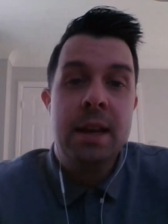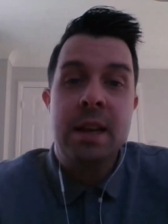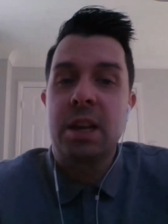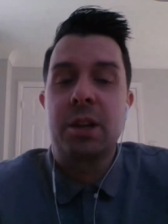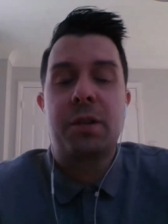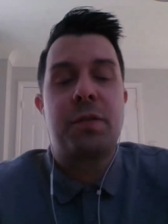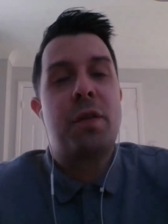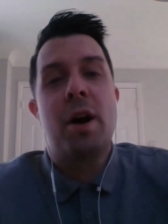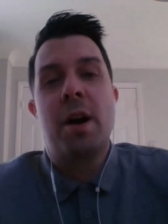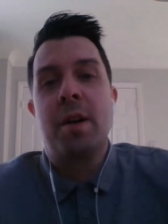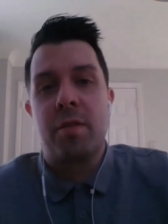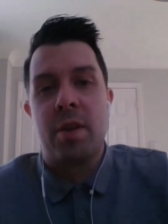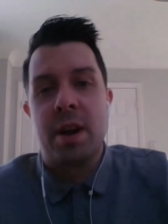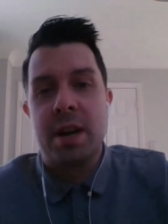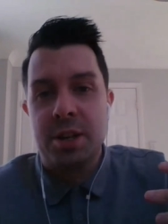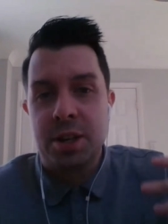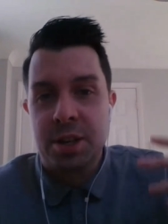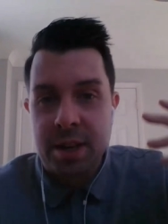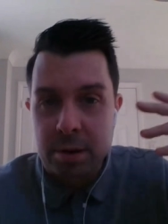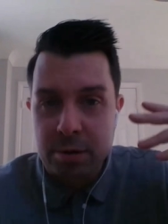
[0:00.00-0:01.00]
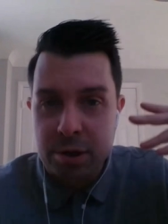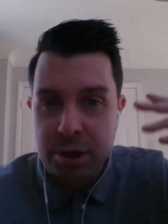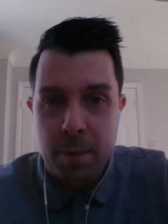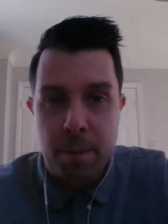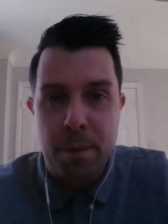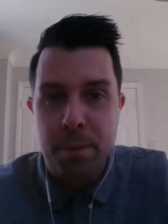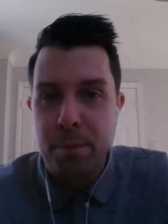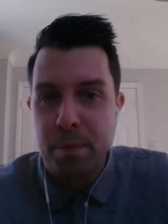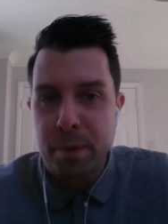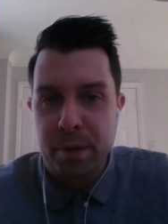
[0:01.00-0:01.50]
That's five races. Now,
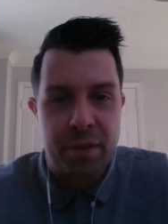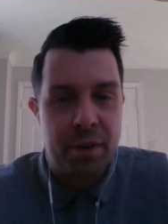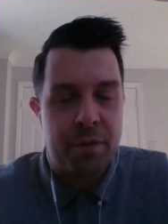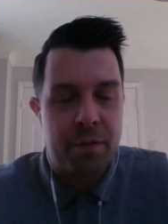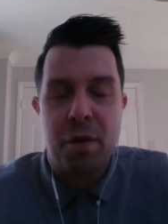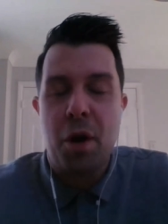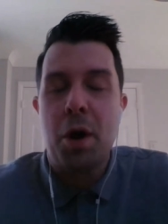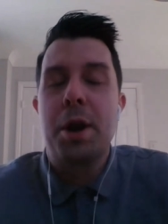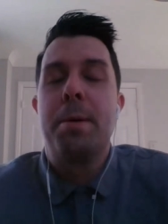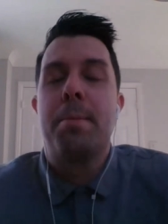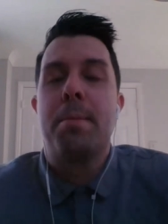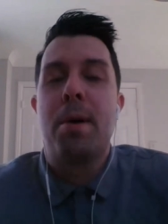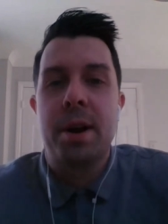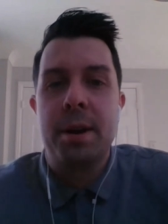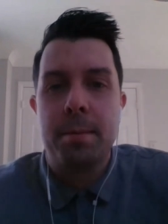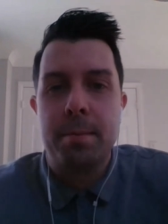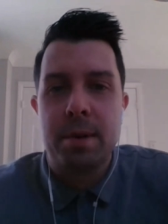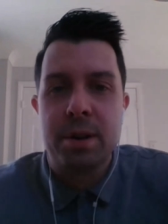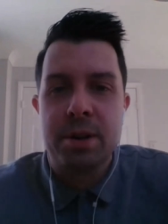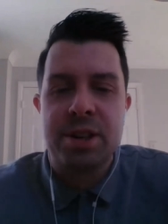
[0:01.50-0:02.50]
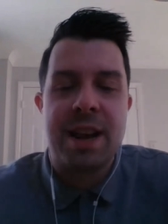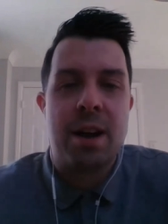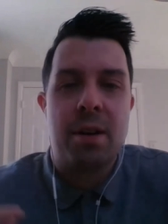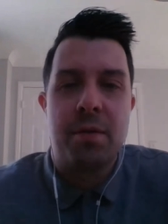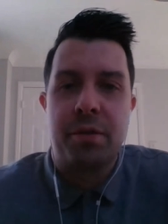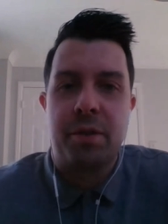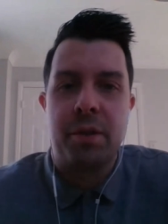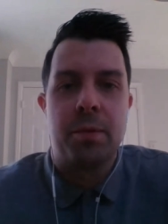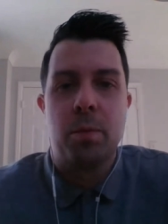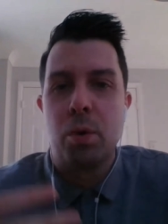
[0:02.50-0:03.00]
someone with a finer mind than
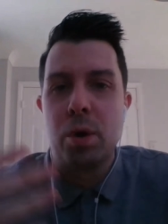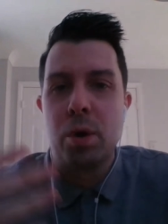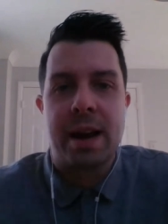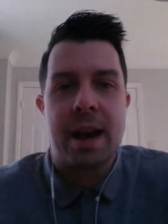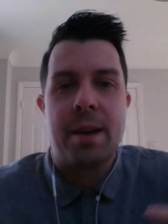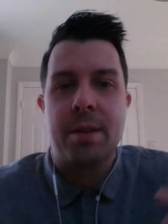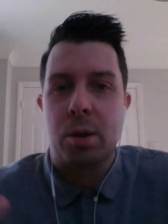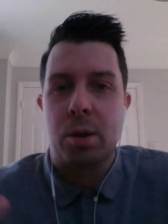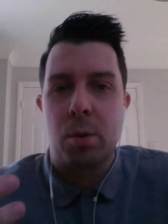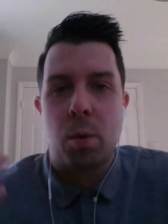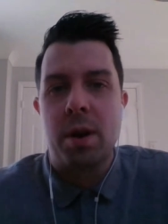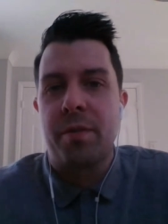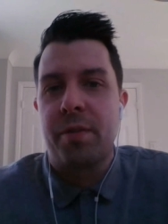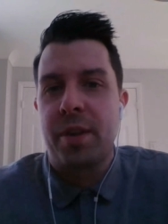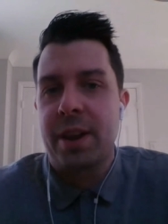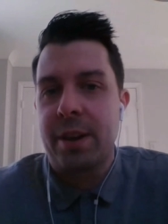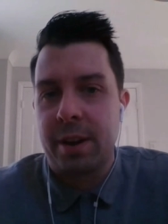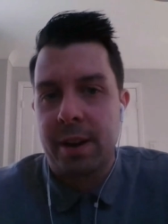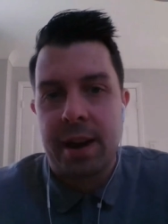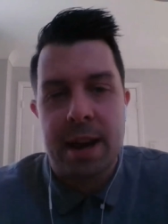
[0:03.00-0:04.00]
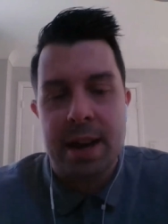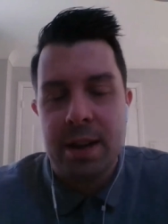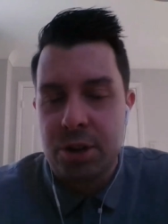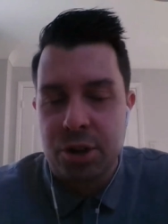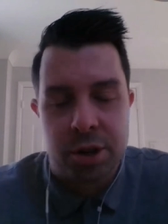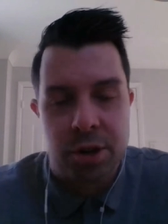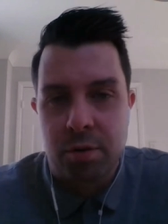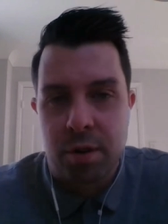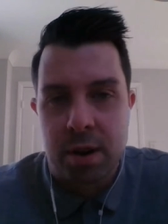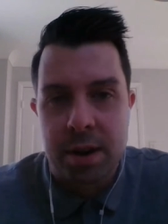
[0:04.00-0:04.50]
myself can work out the
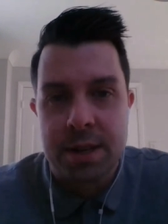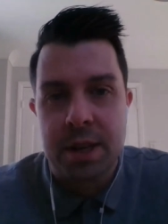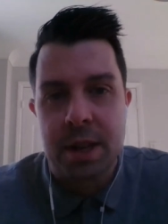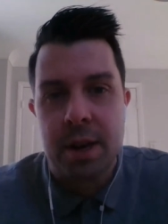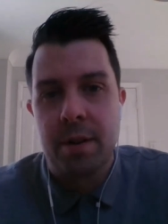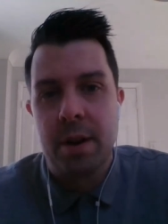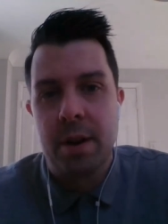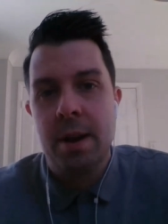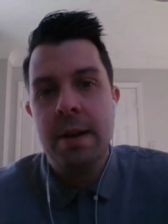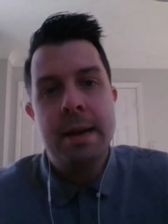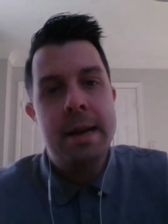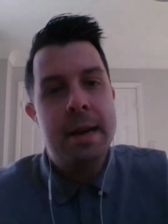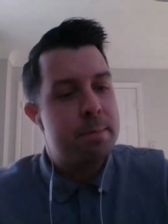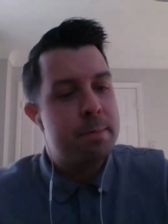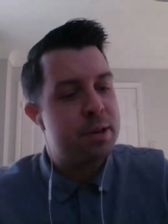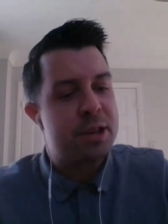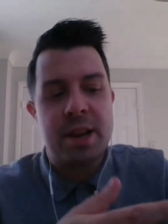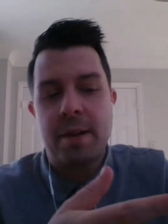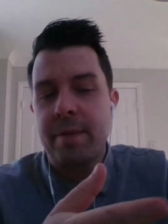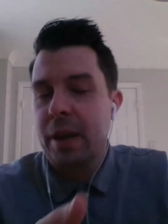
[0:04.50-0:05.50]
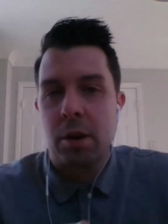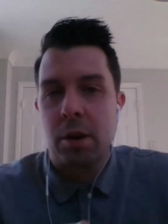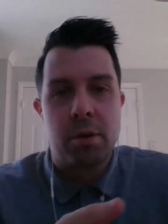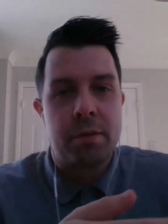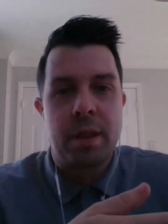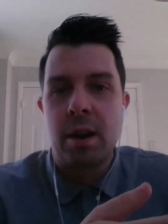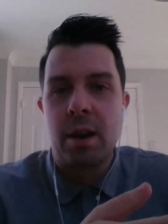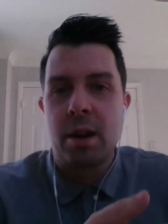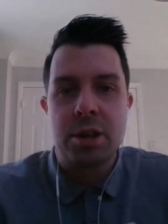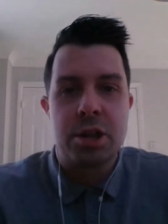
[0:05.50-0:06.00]
qualification criteria, but something
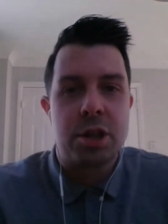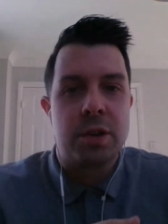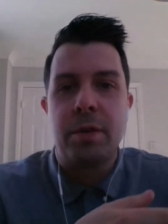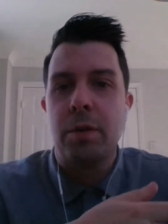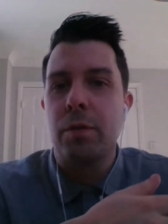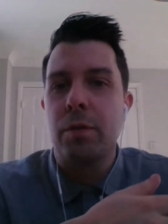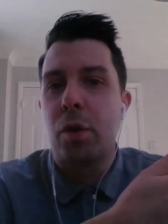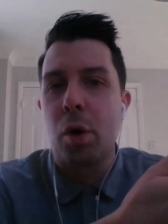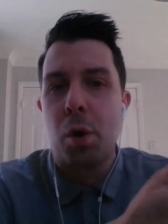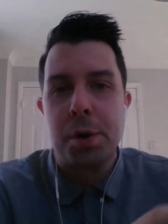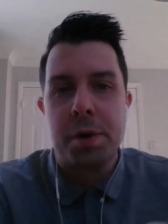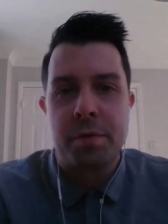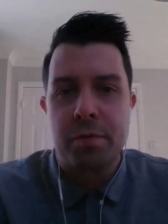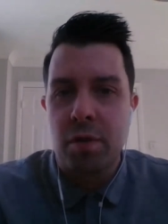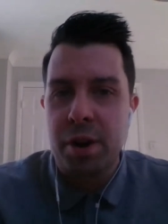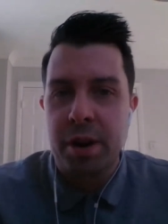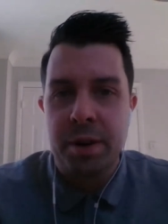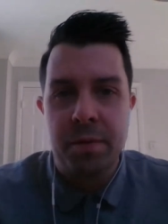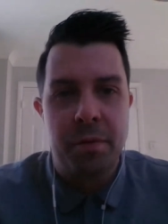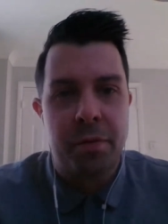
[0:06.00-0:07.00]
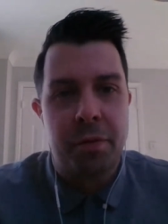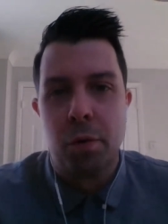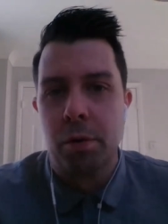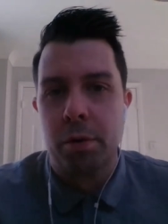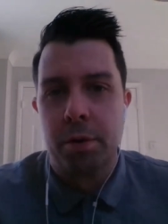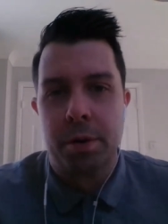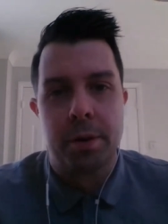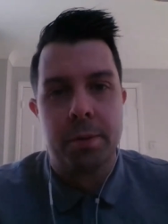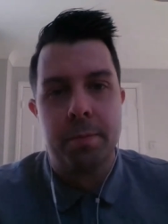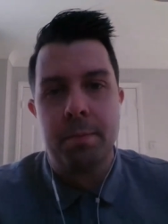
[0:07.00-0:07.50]
along the lines of you've got to have run in
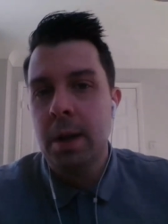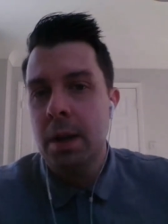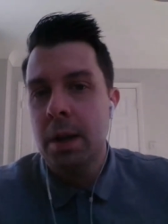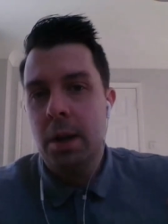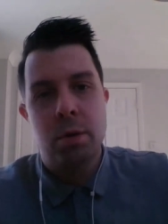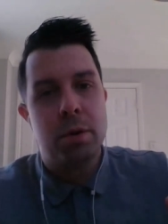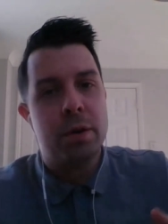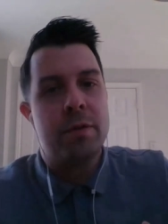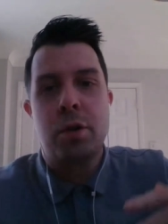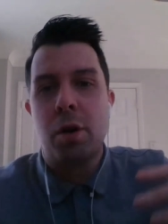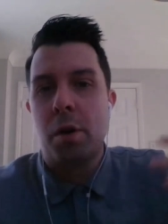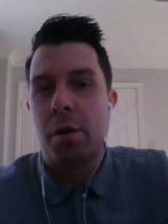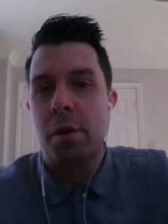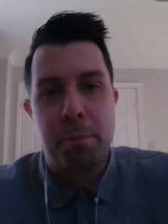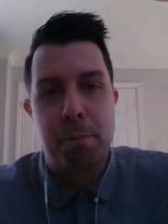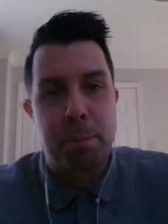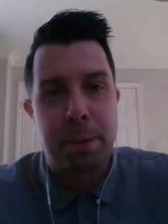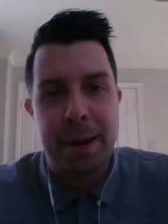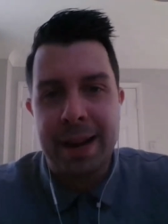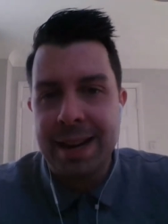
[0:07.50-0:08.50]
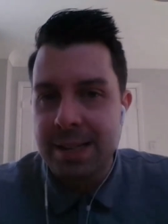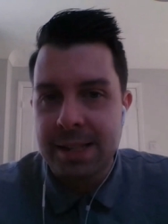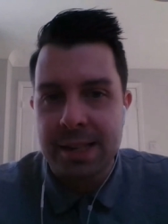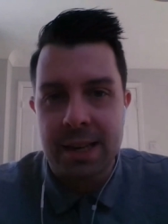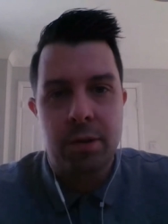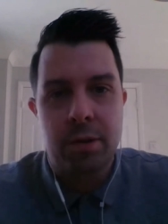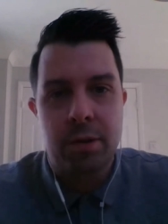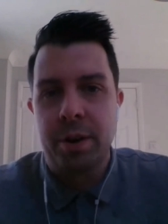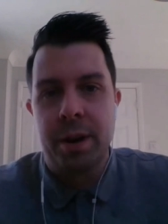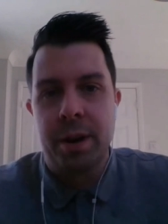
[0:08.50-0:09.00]
four of them, or you've got to have
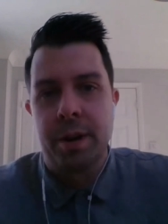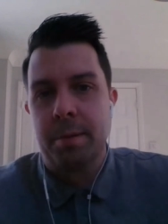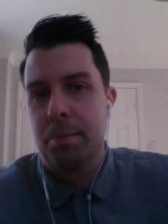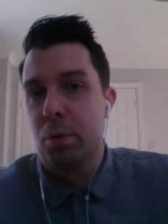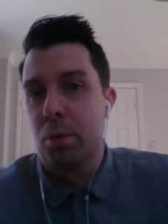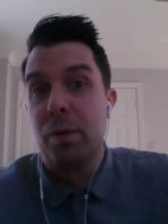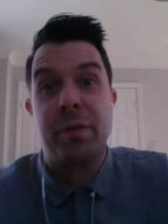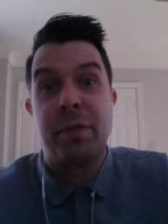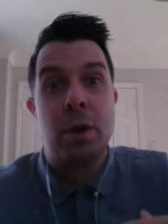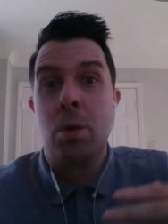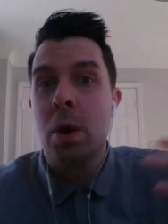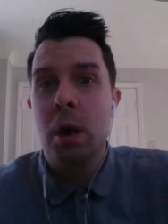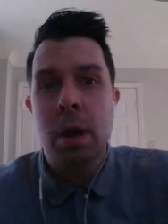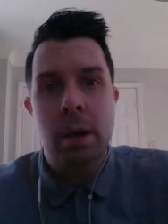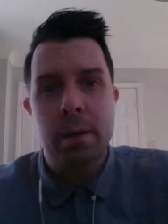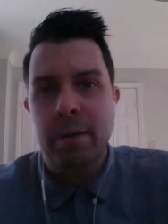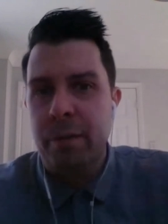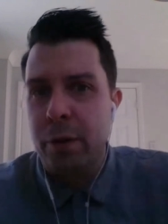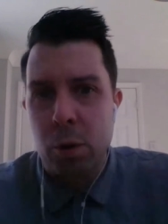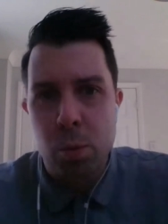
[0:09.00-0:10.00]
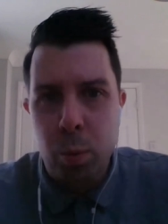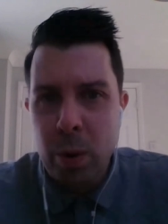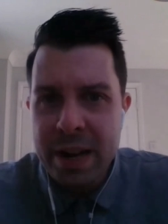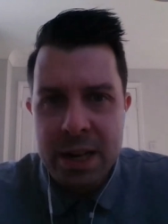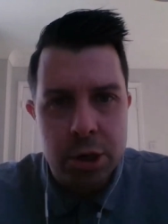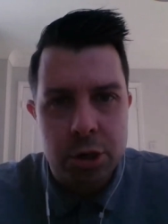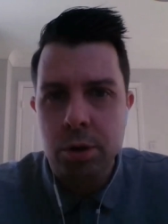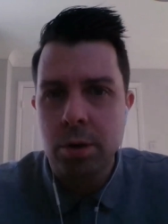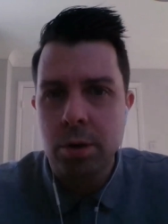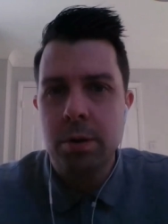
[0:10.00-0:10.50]
placed in three of them, or if you
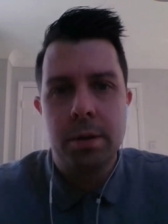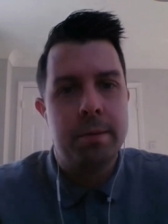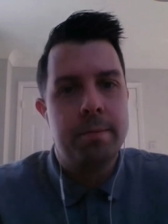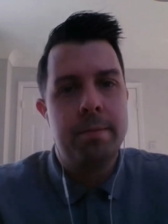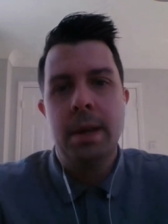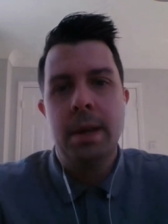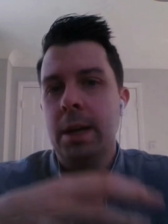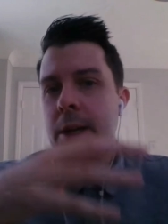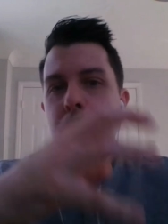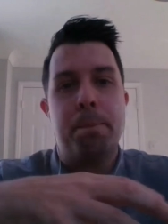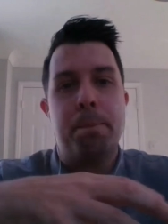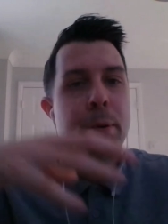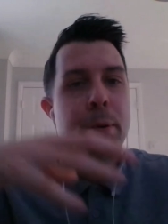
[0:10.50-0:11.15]
win two of them,